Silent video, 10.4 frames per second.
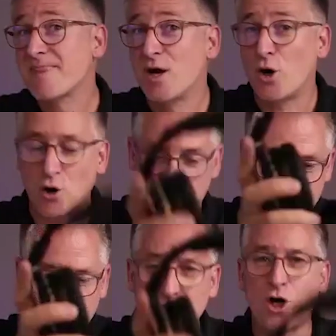Or
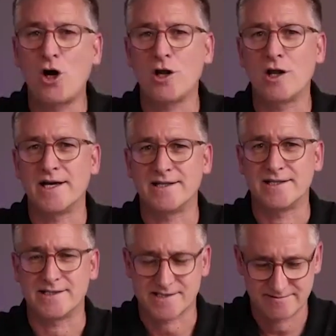even a call like
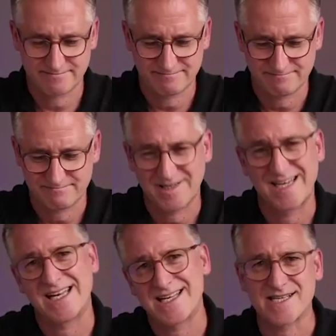this,
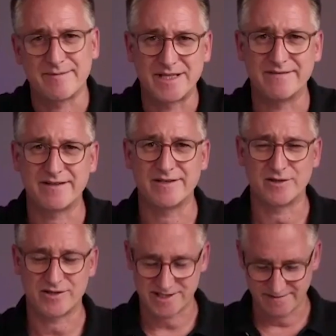unless I'm in a very
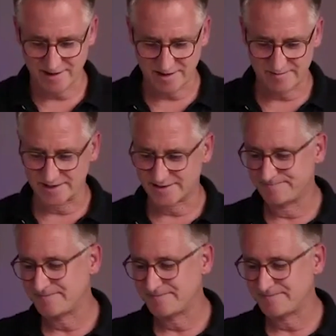noisy environment.